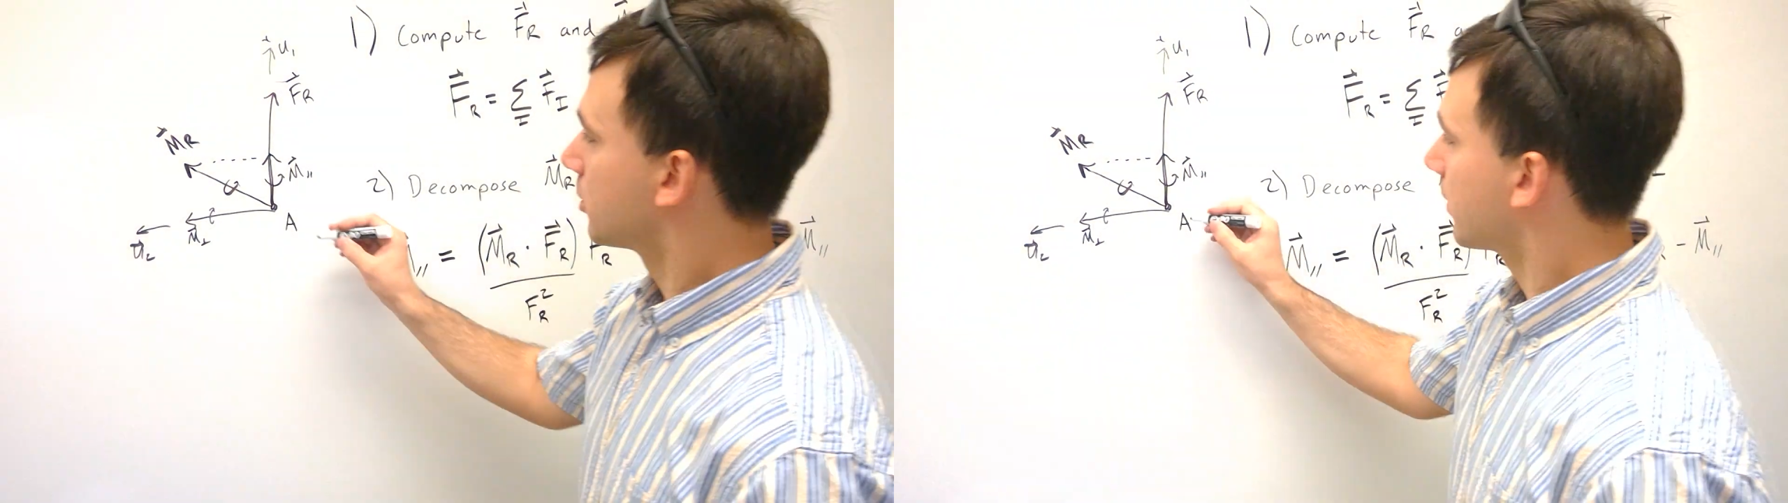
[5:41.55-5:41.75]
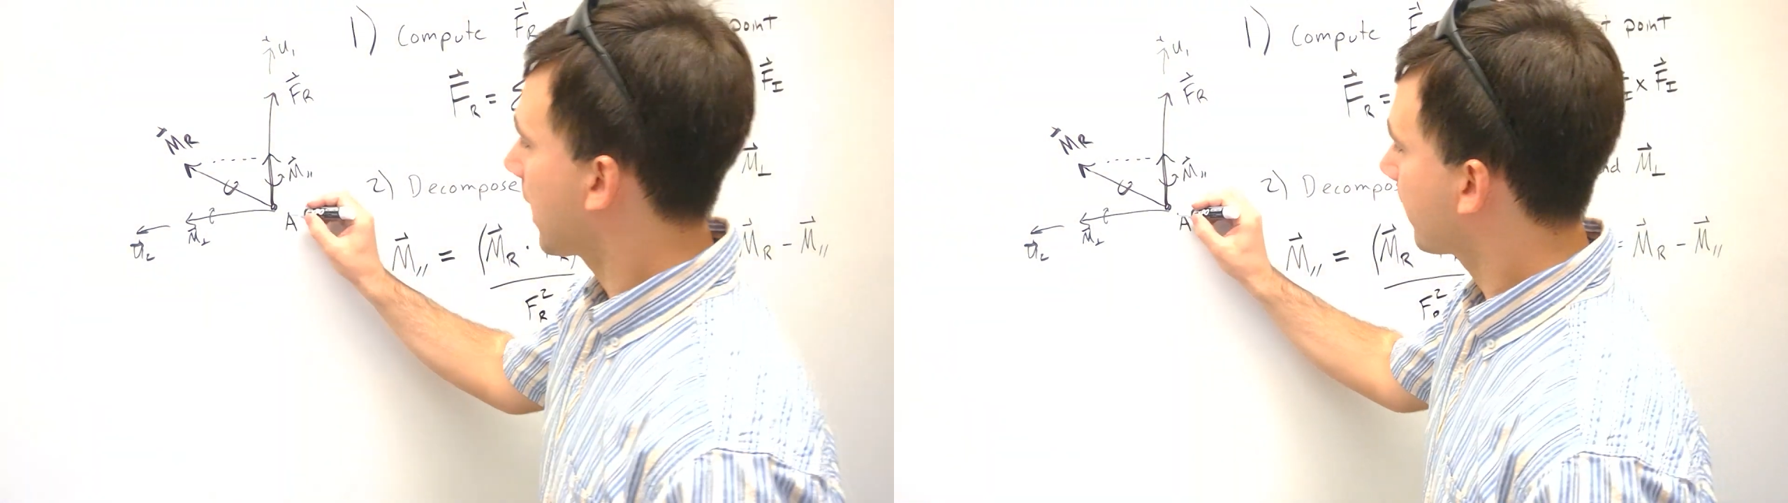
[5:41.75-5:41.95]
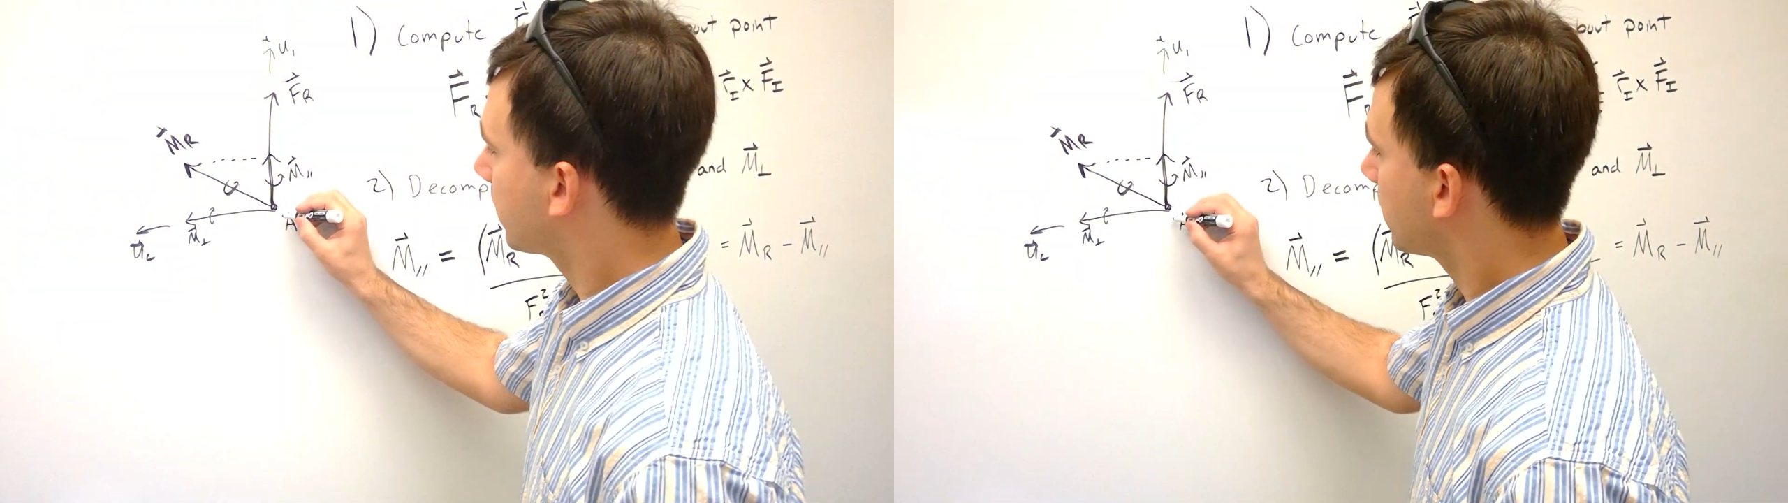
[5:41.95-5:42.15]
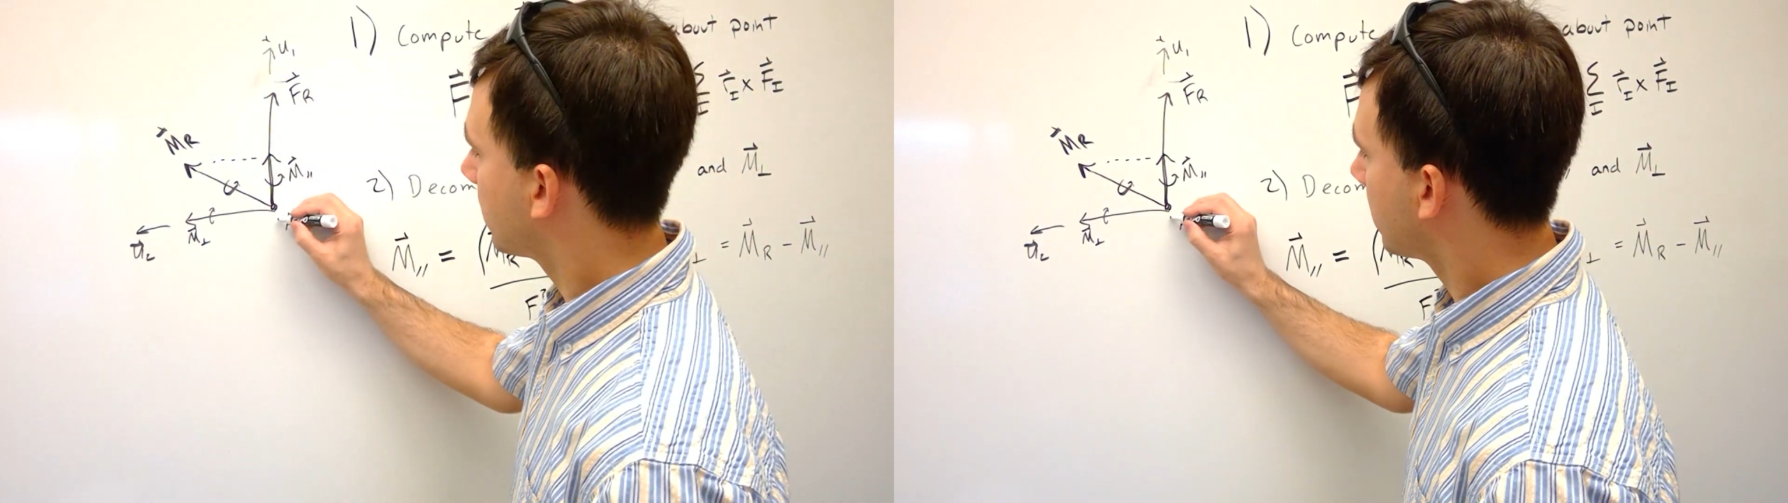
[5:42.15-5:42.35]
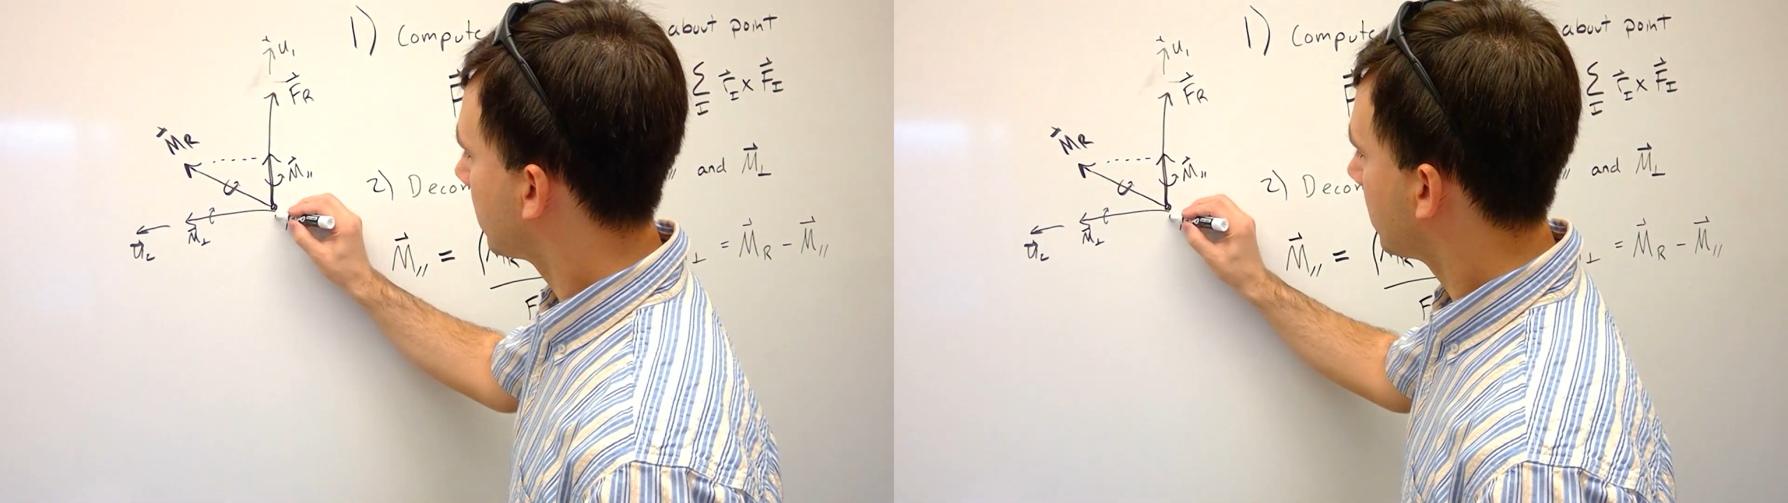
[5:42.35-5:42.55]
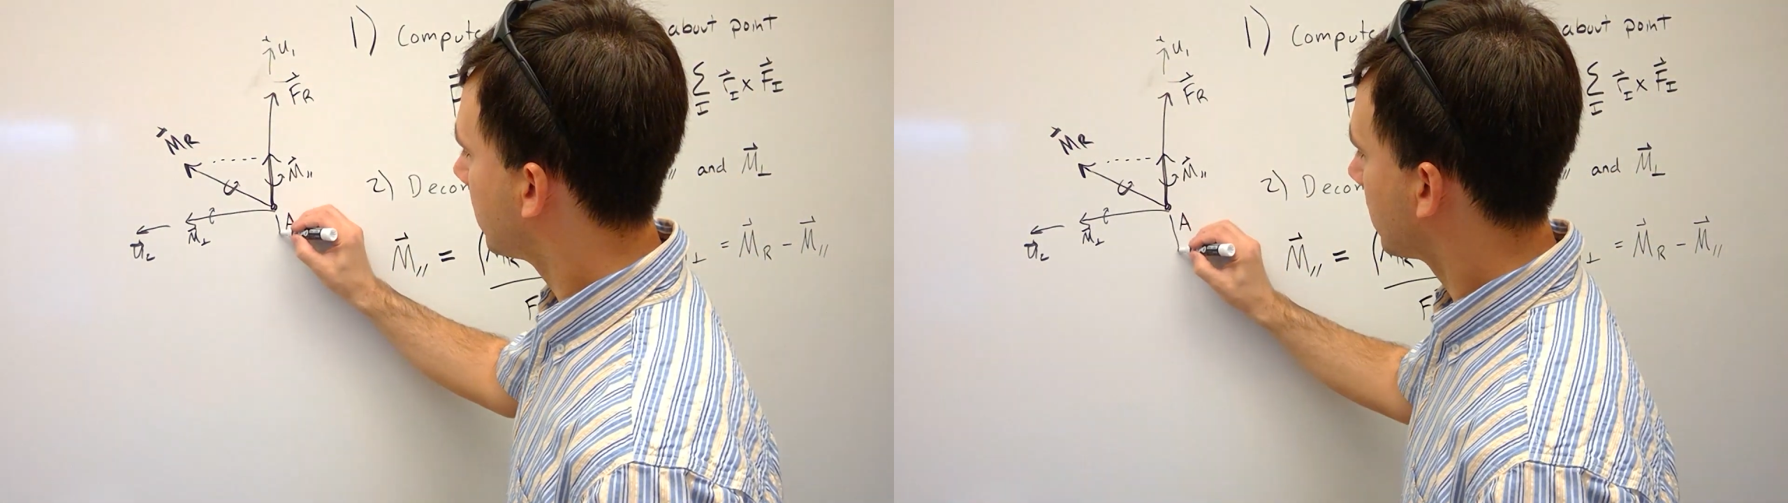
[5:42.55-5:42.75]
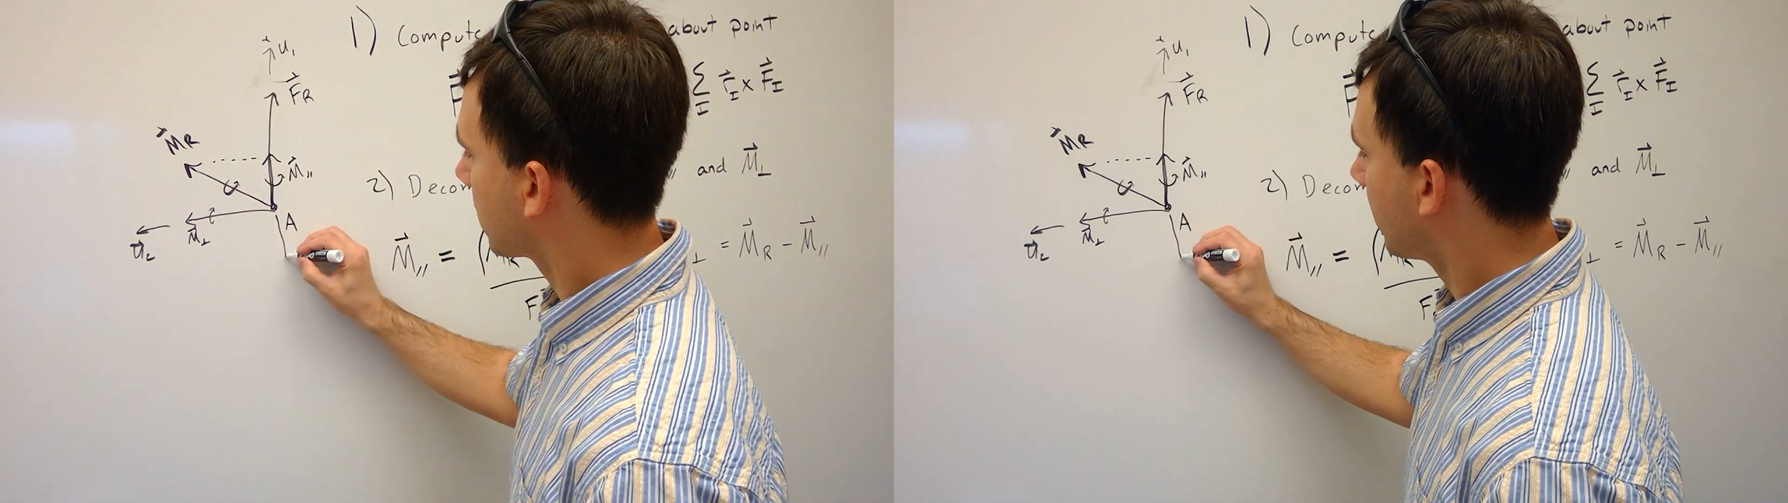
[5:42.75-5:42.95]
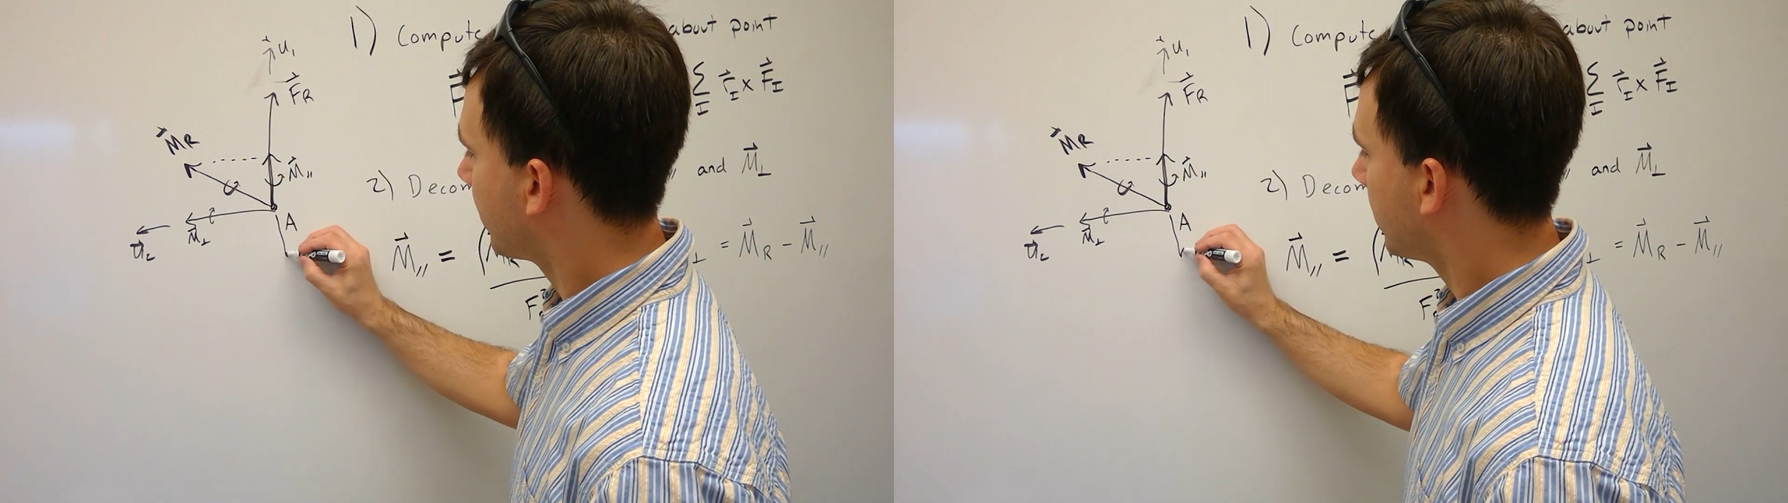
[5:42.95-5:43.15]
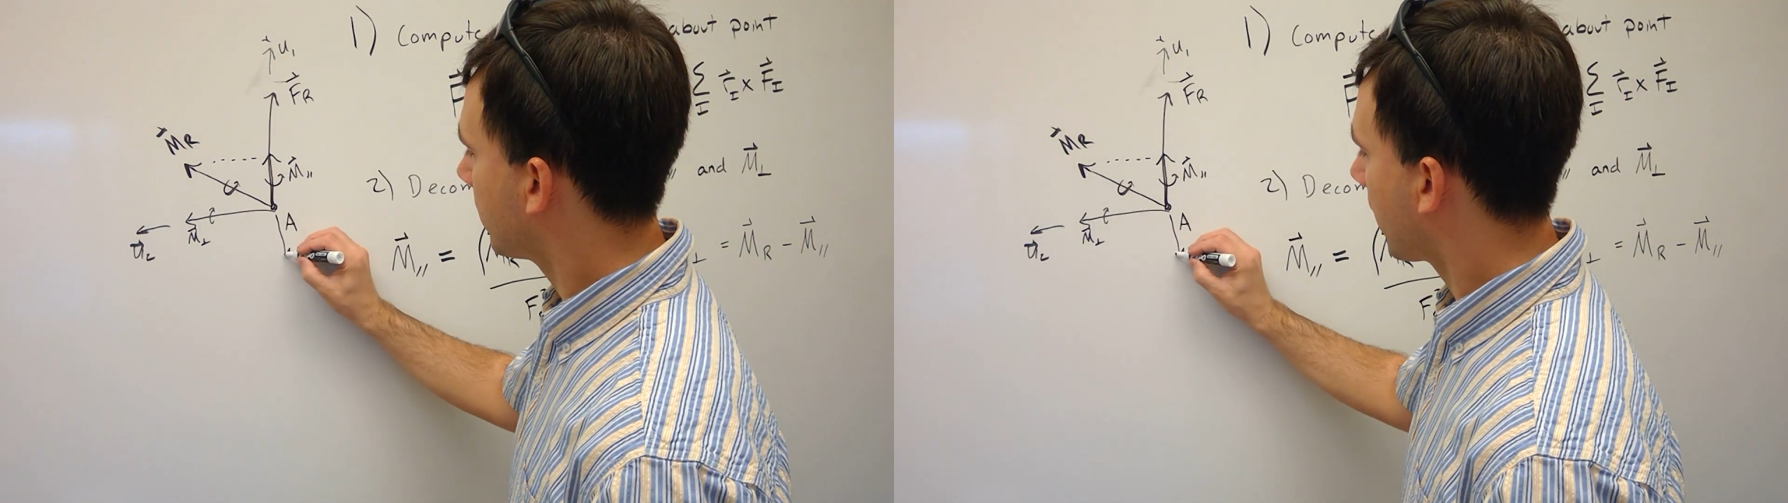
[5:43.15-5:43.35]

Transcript: So we have to compute